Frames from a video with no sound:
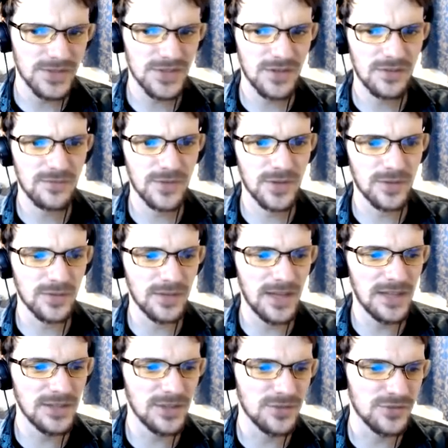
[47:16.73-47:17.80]
are going very well.
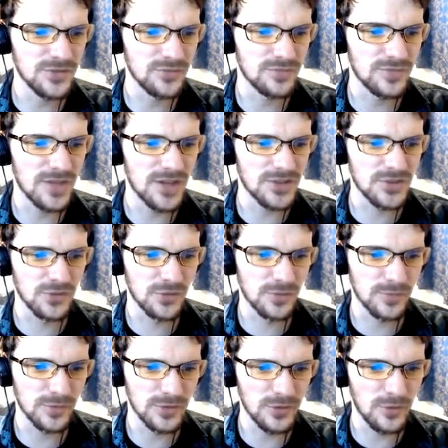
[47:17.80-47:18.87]
Hello, you
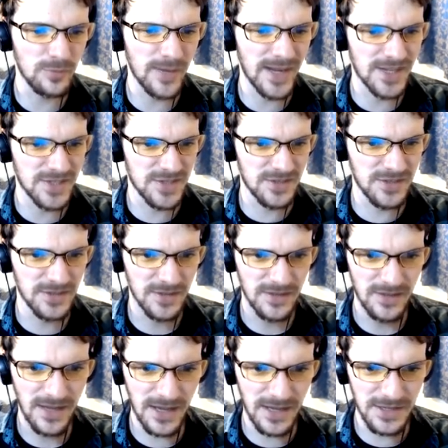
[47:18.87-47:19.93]
adorable little bastard.
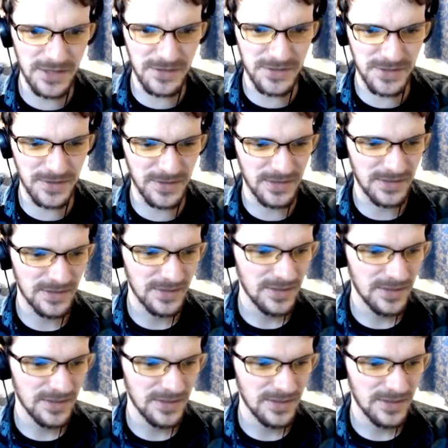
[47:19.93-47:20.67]
How you doing?